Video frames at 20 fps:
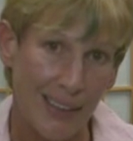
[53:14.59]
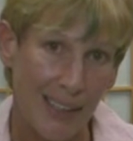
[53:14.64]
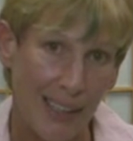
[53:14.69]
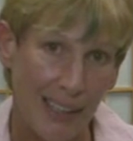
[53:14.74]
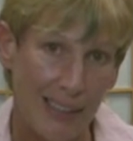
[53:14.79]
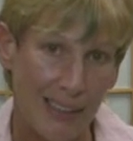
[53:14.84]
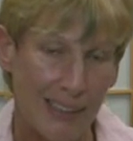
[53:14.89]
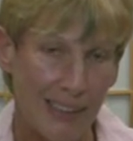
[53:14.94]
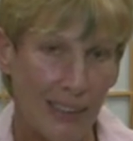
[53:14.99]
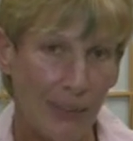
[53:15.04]

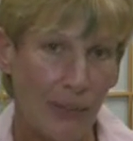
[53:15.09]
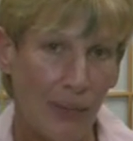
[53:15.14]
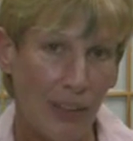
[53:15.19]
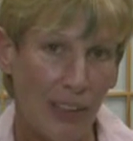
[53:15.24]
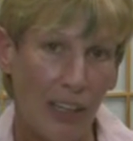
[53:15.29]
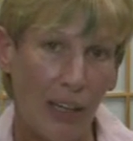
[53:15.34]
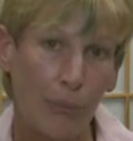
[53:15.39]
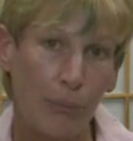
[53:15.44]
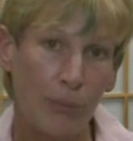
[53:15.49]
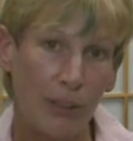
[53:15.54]
and see what
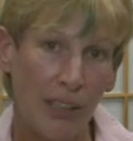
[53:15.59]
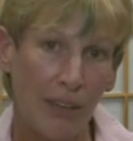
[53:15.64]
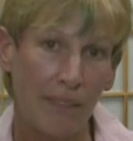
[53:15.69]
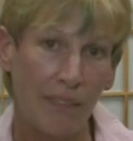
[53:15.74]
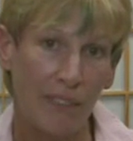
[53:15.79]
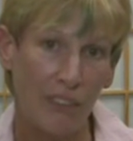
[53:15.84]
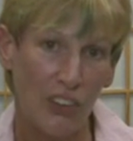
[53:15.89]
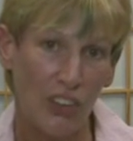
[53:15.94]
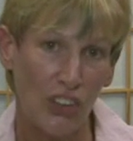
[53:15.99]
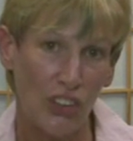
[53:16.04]
comes up
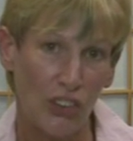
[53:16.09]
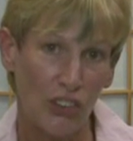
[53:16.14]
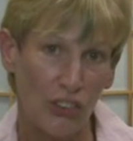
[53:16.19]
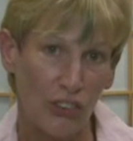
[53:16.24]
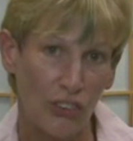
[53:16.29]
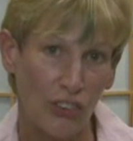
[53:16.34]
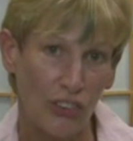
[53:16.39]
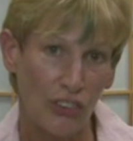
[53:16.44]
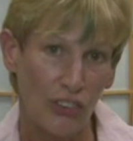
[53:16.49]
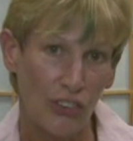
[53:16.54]
for you.
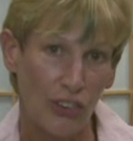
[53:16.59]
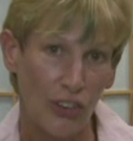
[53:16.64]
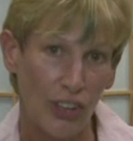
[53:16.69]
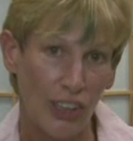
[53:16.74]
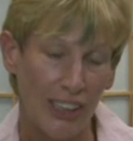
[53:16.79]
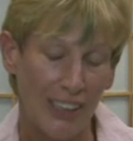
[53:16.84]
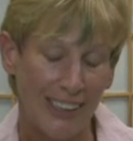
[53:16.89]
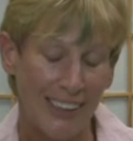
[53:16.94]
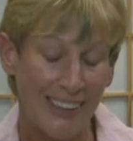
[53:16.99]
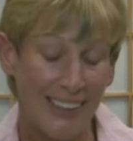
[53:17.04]

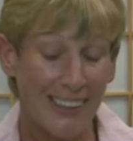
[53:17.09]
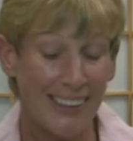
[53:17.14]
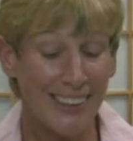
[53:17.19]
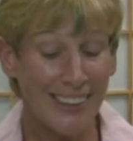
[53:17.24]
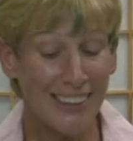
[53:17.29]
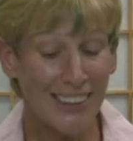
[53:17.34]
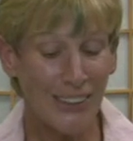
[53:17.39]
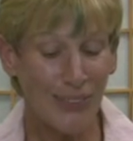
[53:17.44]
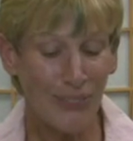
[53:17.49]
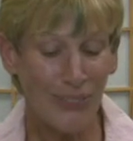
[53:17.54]
Because this
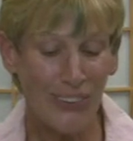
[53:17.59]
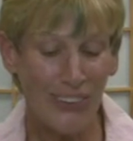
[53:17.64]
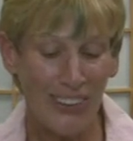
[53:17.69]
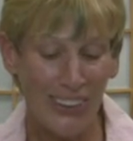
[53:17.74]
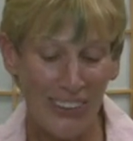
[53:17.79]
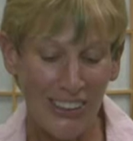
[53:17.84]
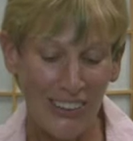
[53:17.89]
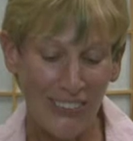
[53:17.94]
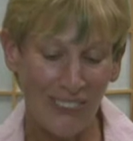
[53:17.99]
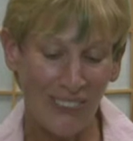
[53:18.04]
is a really
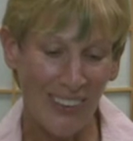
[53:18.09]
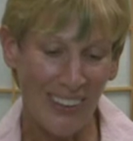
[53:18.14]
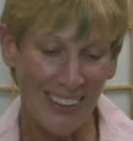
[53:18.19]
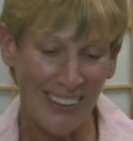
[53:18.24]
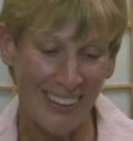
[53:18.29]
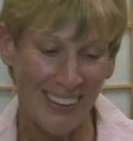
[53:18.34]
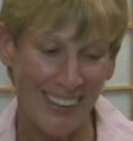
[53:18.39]
good one.